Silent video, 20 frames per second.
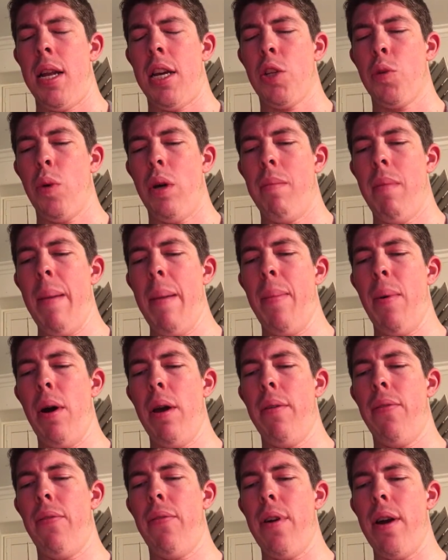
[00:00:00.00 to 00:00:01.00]
Next one. My
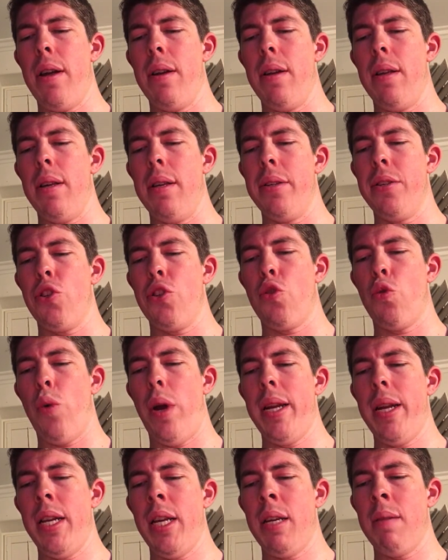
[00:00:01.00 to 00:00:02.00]
boyfriend is
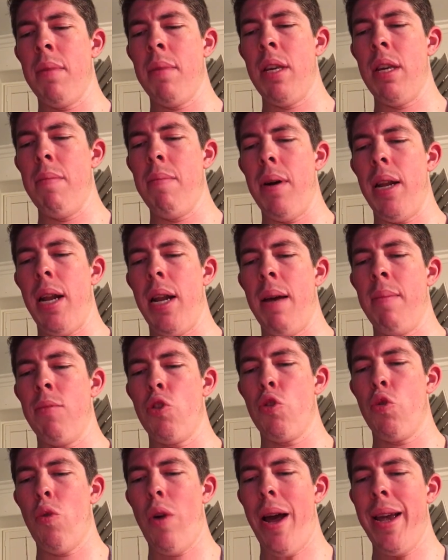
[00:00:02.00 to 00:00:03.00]
draining me, but I'm
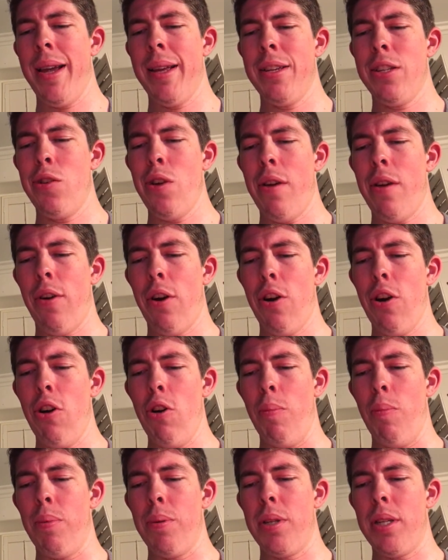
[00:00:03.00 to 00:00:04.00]
trying to have
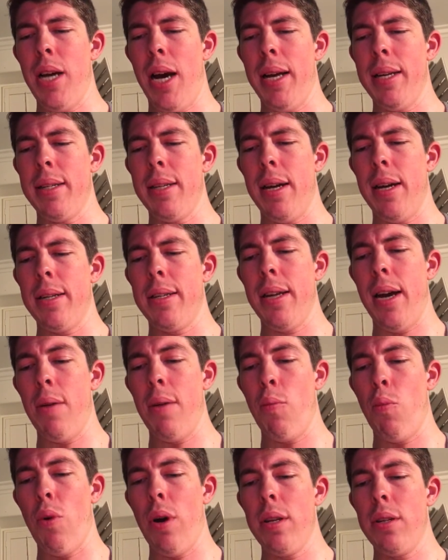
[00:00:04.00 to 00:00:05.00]
hope. What
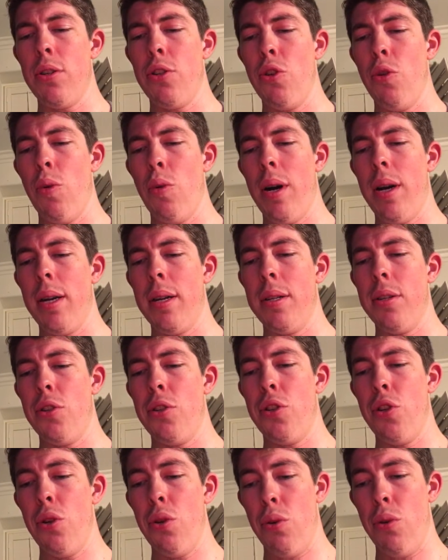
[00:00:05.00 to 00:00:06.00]
do I
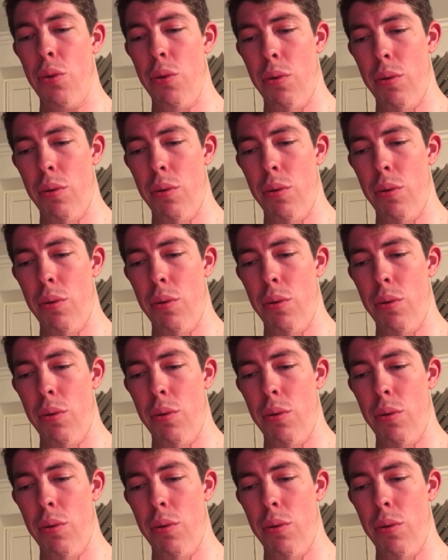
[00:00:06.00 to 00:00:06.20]
do?